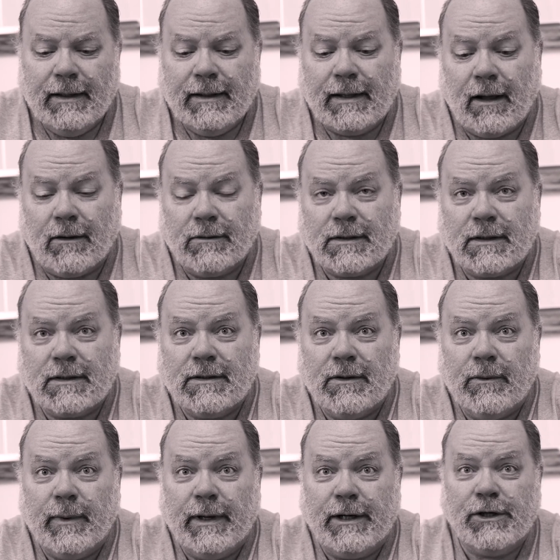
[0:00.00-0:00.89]
tells us
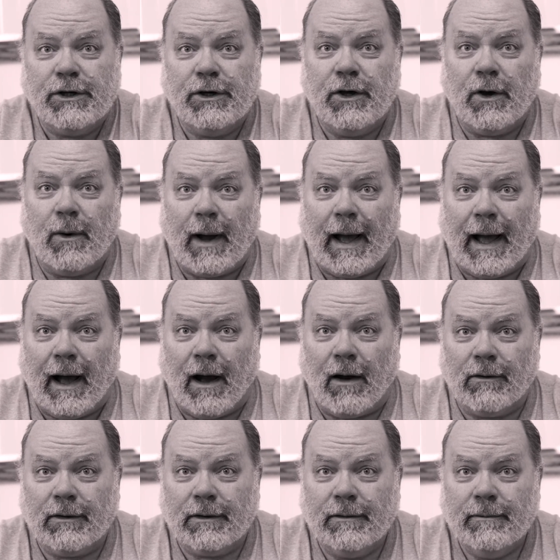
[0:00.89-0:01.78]
that we should go
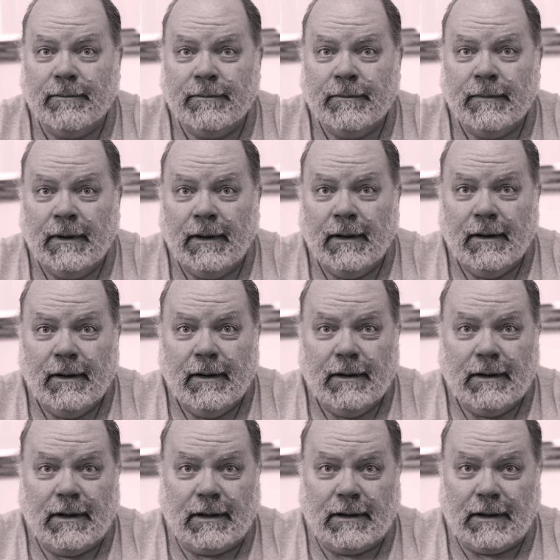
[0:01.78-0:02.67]
out
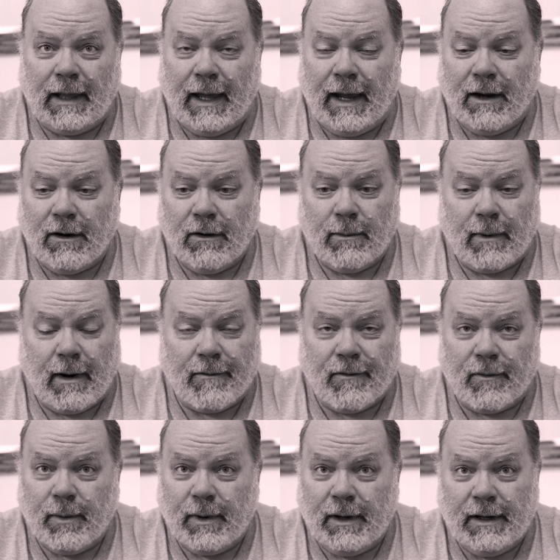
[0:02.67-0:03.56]
to the lake or
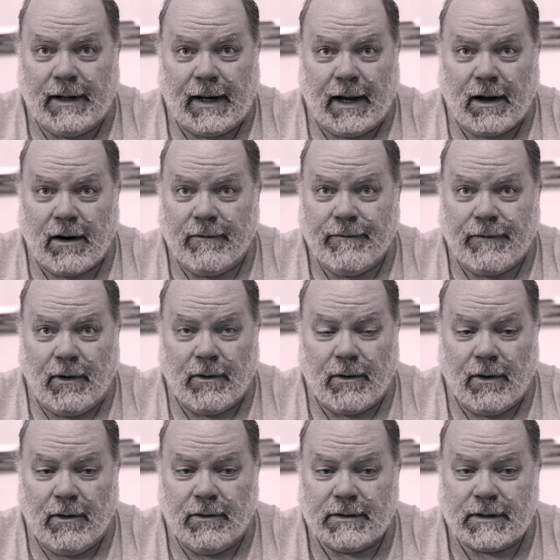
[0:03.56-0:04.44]
wherever we're going to take our
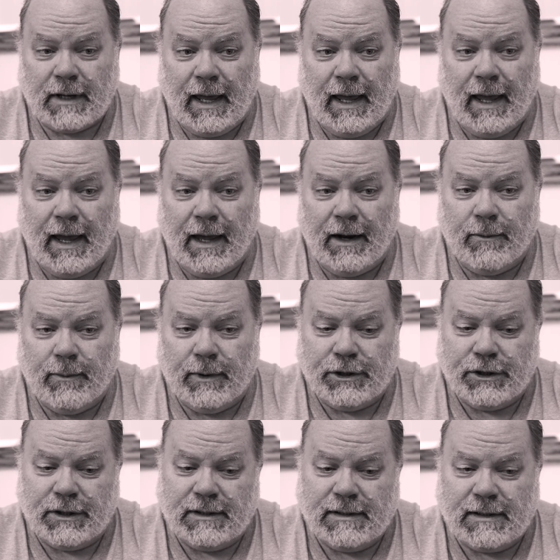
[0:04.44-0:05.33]
photos and we
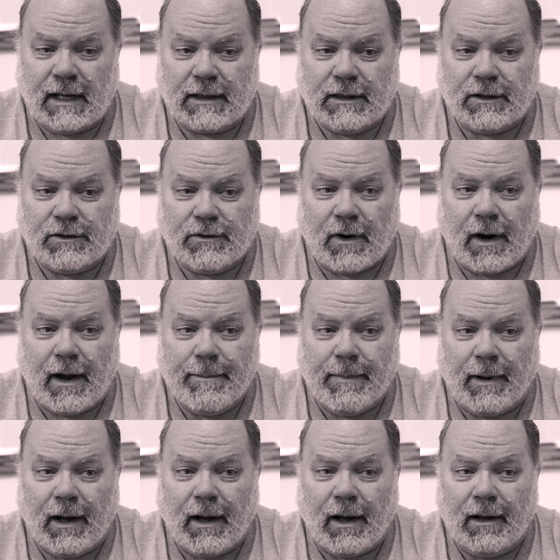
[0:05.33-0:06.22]
should set the
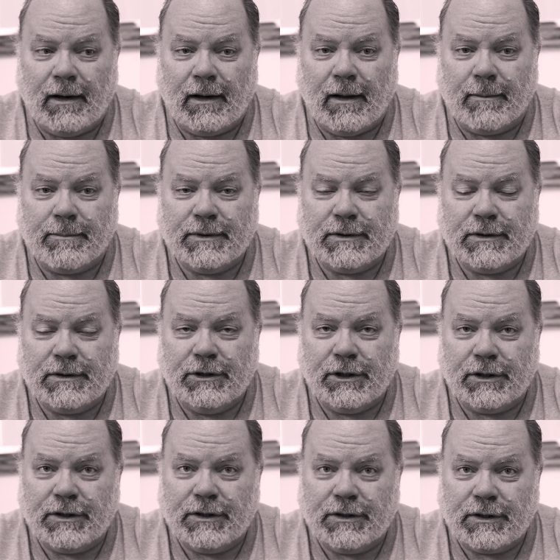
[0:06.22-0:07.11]
tripod up
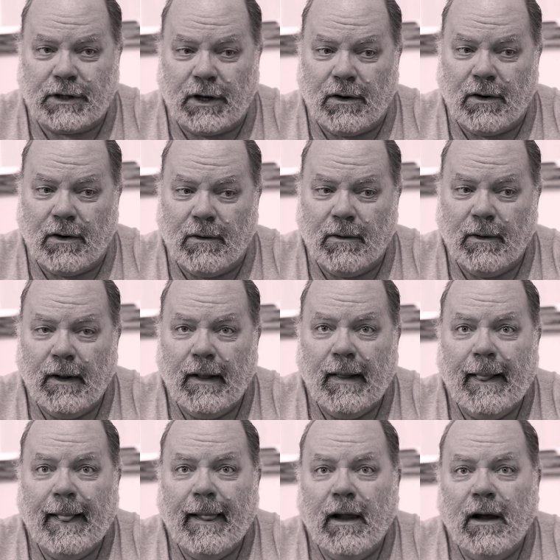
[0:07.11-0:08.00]
just so
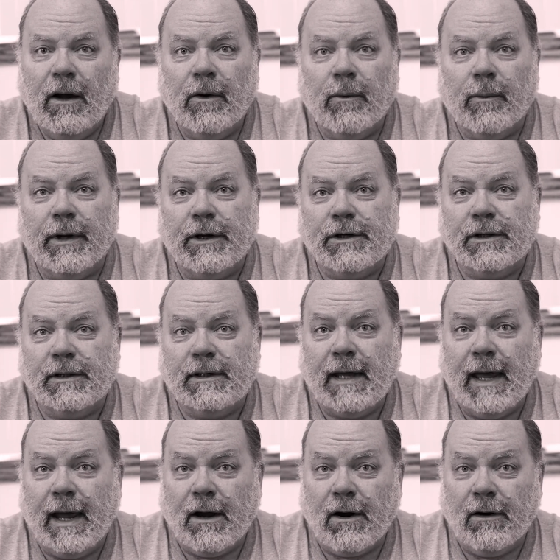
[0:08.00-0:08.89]
we should
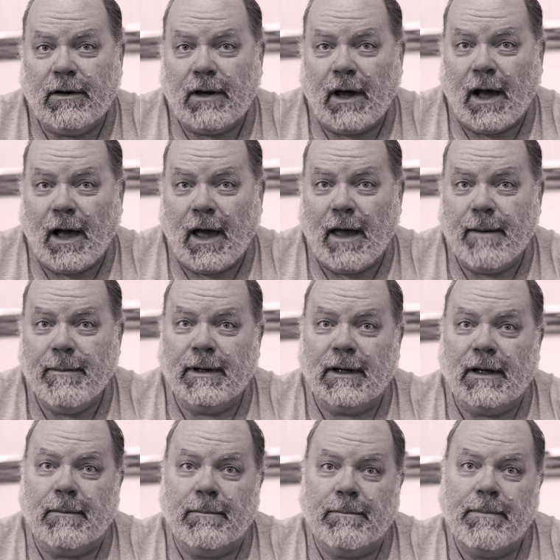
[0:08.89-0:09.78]
take our time
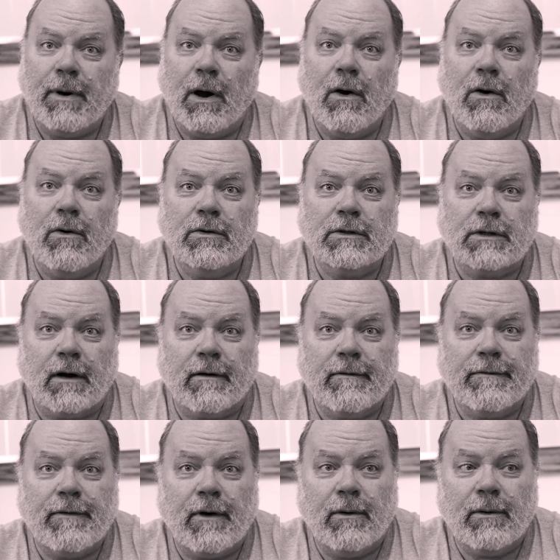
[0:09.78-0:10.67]
and compose our
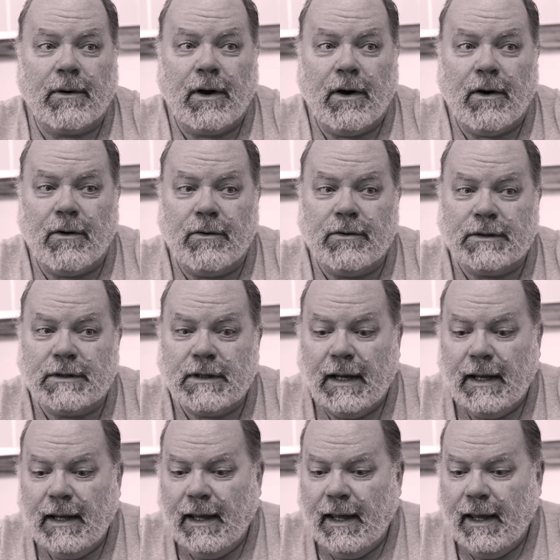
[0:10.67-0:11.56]
photos
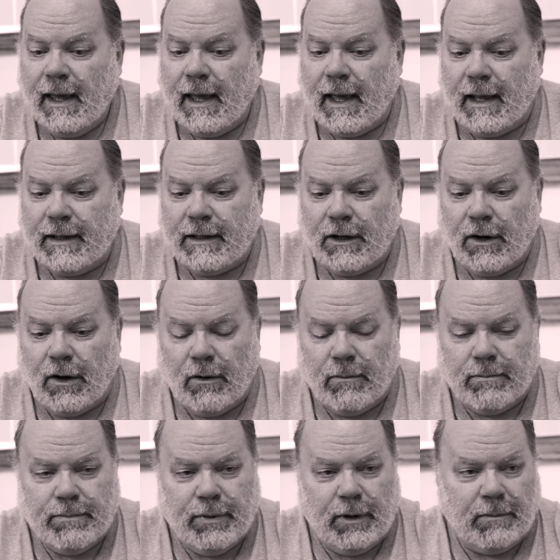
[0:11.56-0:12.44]
and you
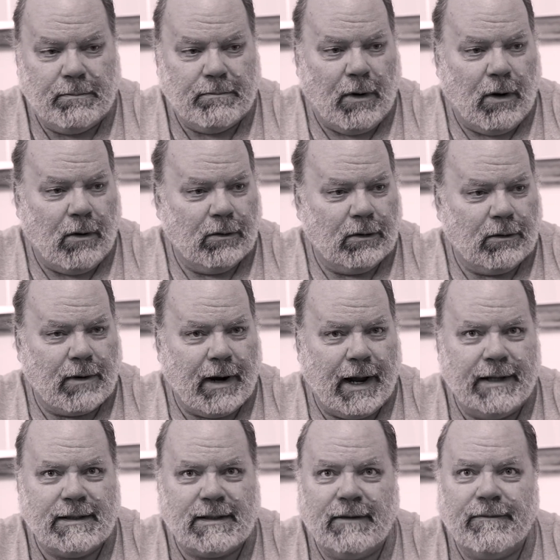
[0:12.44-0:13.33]
know put
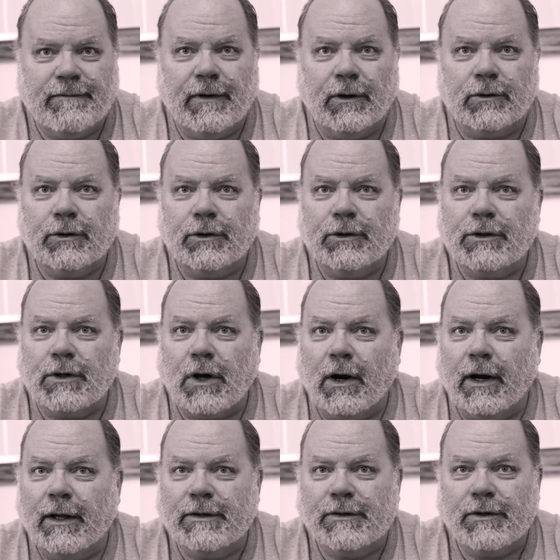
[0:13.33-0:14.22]
polarizing filters
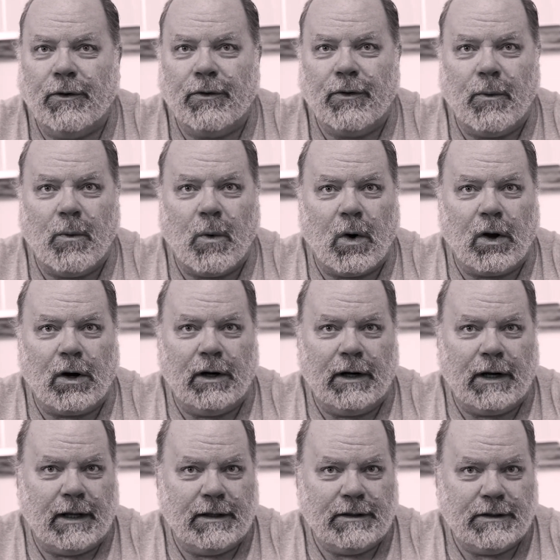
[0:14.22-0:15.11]
on it so the water
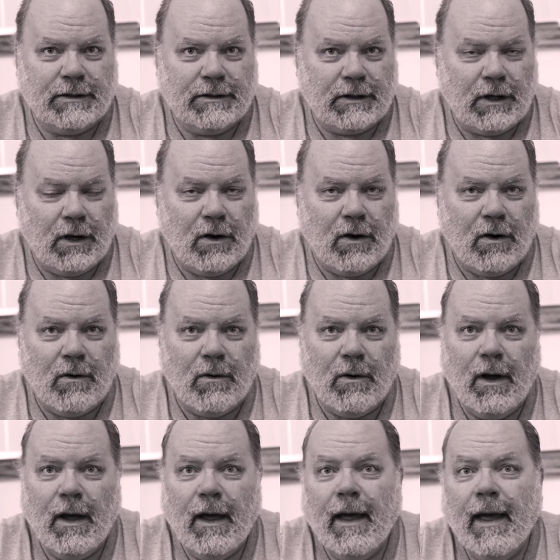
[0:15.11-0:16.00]
does
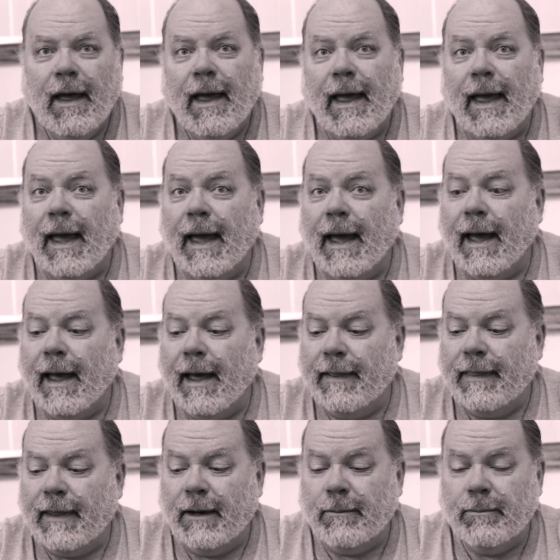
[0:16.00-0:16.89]
so
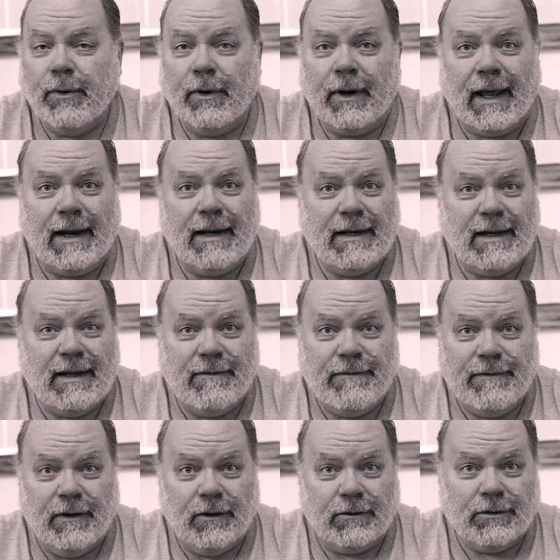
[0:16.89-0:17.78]
and then put ND
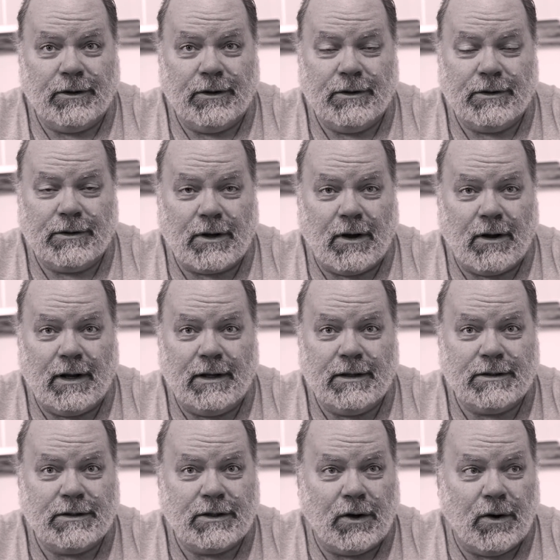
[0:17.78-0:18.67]
filters on
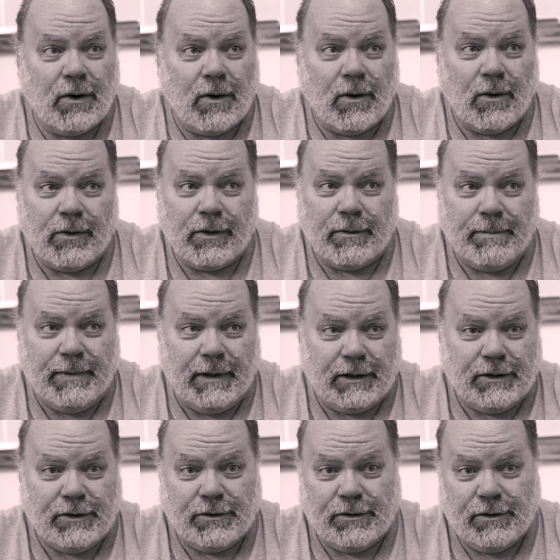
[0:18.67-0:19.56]
it so the
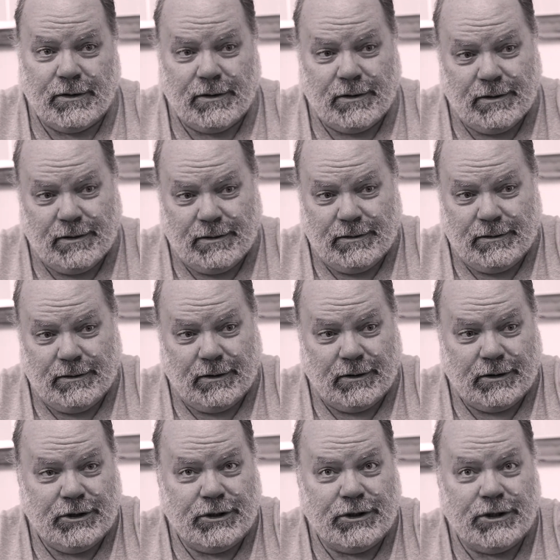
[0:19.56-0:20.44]
picture
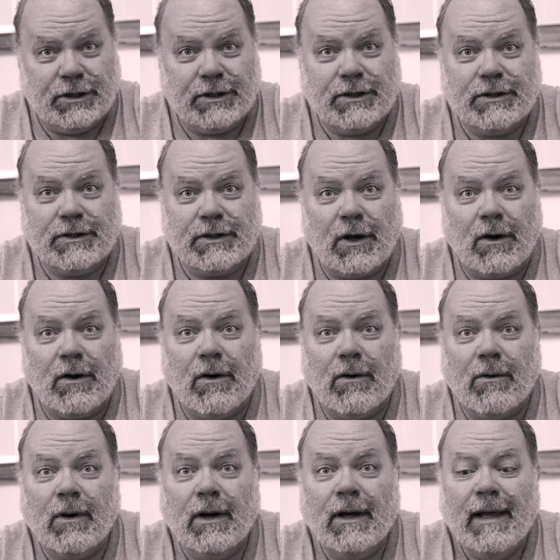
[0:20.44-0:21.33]
looks just
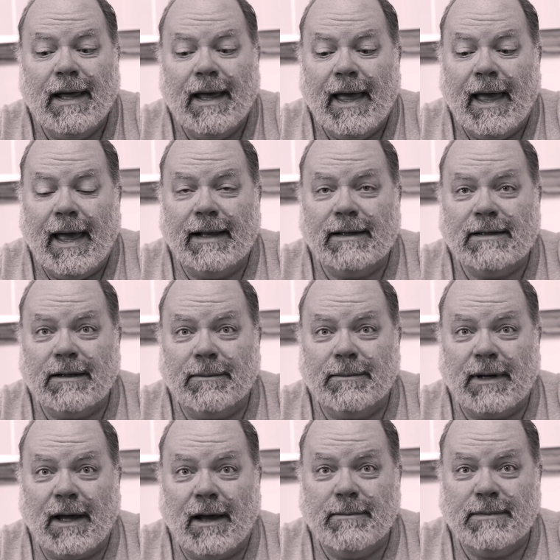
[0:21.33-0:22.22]
so. And
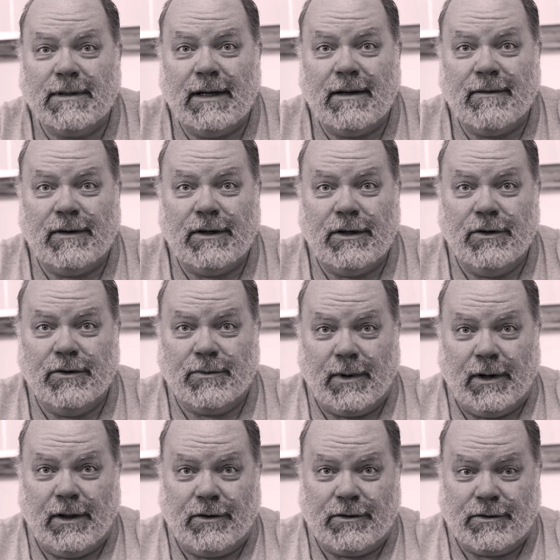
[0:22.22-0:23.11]
sometimes he even used
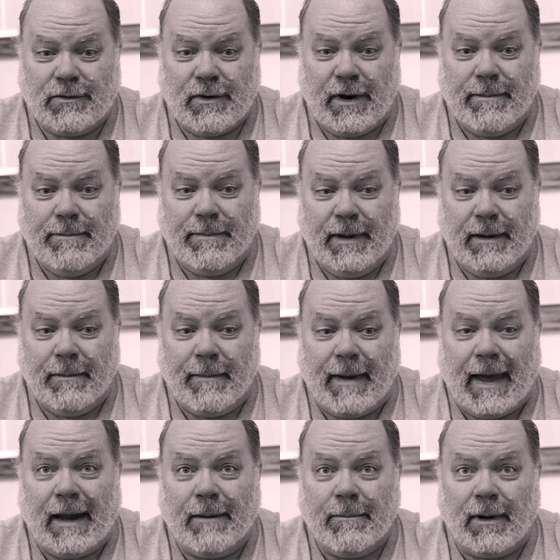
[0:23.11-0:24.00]
one of those great big
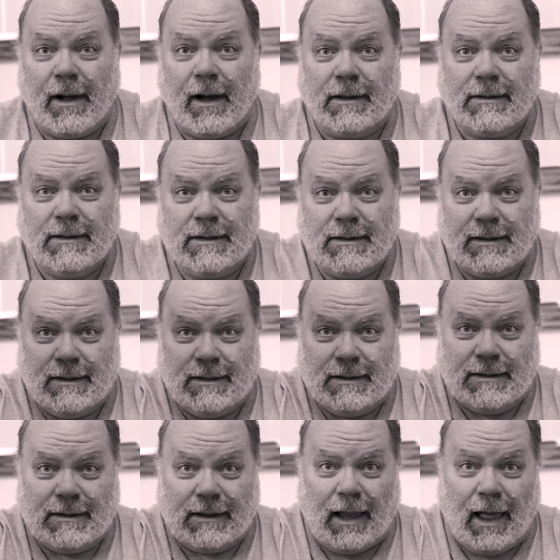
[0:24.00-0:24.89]
matte boxes and
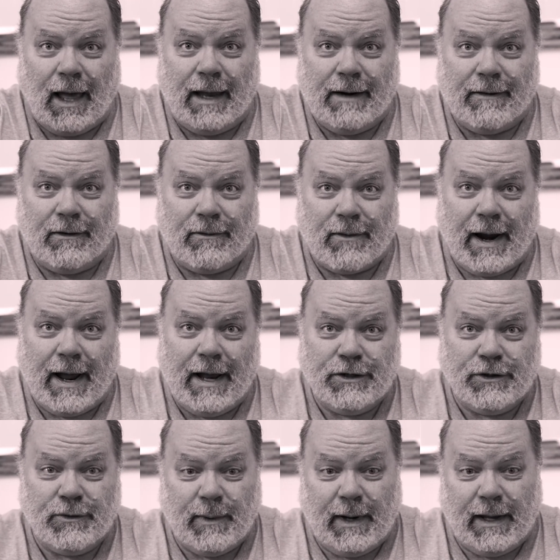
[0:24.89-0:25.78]
slide a
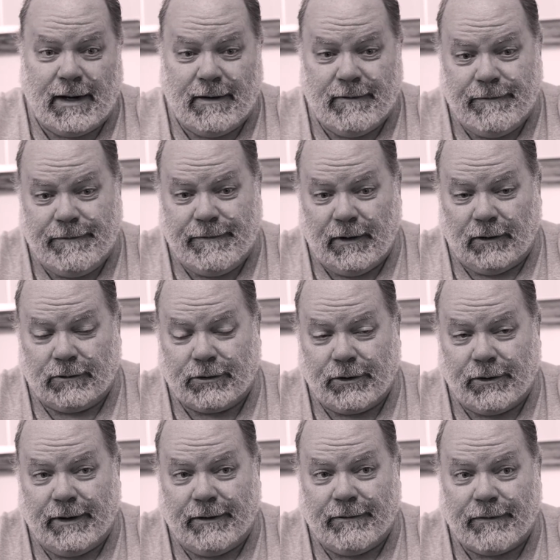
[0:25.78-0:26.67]
graduated
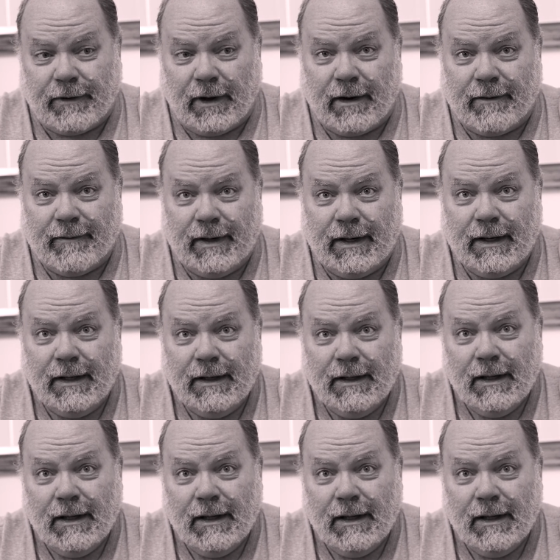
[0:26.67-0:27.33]
filter in front of it